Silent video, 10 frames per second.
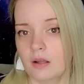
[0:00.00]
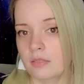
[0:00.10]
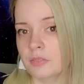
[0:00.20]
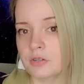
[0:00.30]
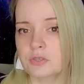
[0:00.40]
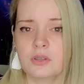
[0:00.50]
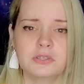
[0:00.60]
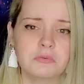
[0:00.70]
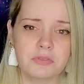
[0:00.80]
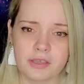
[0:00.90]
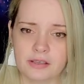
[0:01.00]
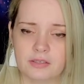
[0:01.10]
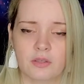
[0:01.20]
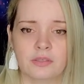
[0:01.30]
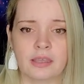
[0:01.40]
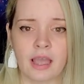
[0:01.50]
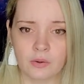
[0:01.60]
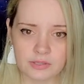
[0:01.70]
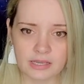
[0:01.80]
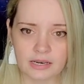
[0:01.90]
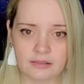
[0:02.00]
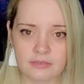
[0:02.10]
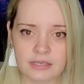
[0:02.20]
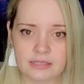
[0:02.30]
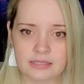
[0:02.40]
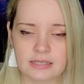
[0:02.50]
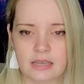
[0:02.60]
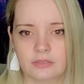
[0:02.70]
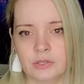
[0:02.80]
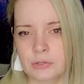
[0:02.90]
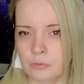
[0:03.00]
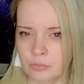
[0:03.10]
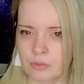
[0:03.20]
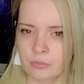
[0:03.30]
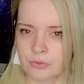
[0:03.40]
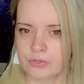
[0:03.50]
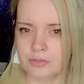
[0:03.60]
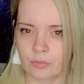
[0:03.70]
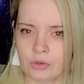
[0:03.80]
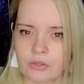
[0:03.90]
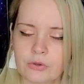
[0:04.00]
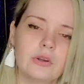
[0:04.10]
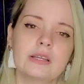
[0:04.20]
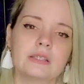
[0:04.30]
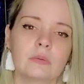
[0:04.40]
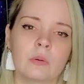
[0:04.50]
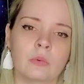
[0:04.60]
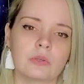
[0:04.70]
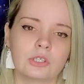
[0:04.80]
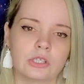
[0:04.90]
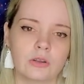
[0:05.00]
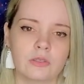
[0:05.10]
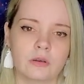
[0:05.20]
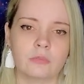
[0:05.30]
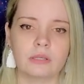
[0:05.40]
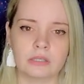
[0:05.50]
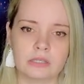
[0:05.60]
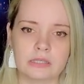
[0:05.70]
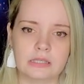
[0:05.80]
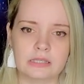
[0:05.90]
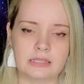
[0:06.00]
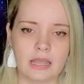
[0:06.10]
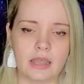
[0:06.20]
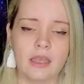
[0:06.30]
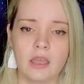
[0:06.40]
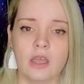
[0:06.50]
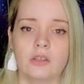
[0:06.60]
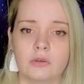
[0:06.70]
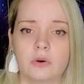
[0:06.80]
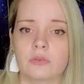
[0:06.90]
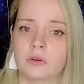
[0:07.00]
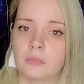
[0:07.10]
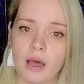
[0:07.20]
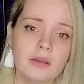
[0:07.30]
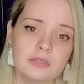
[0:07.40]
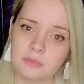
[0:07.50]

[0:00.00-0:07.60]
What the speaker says: There's also things on the outside of the estate that are a bit more spoilery, so we won't share them, but let's just say, they're miles and